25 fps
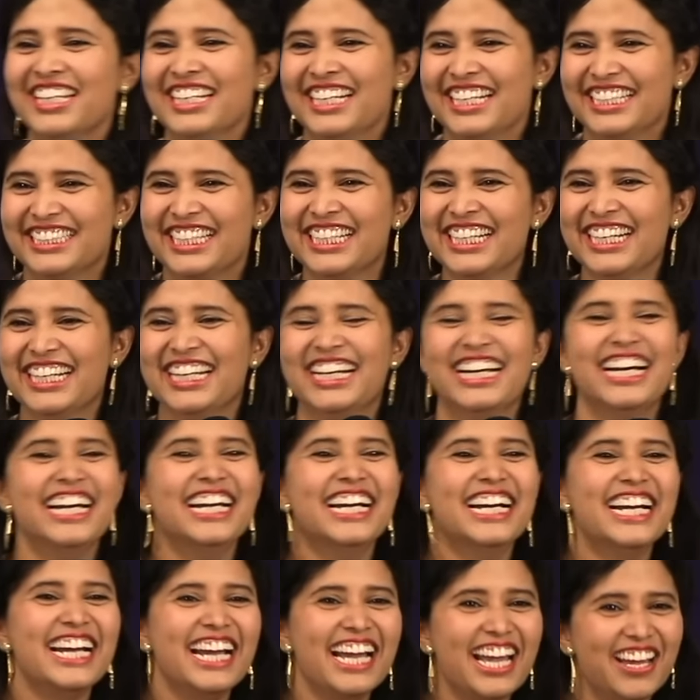earth.
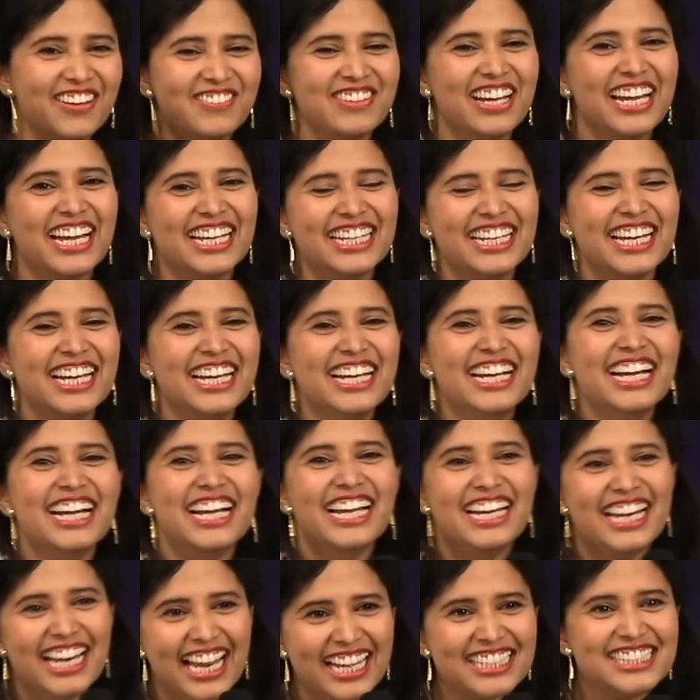Amen.
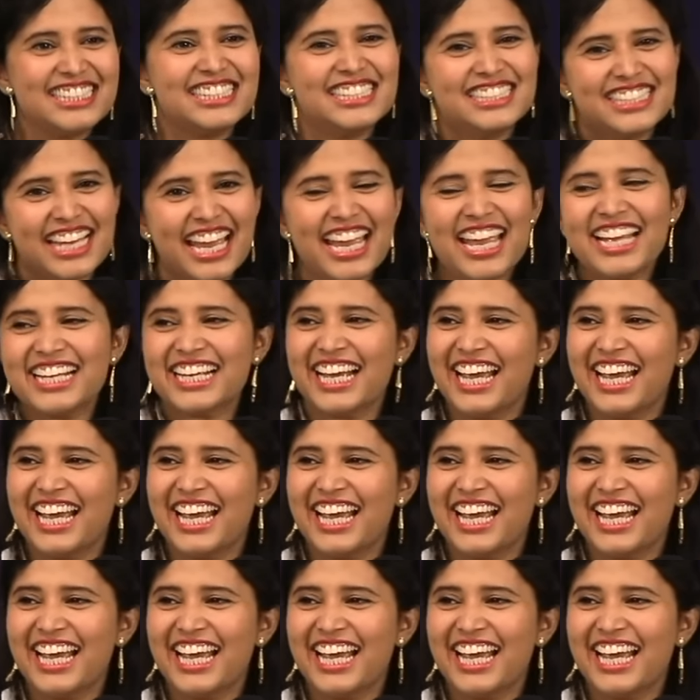Let's take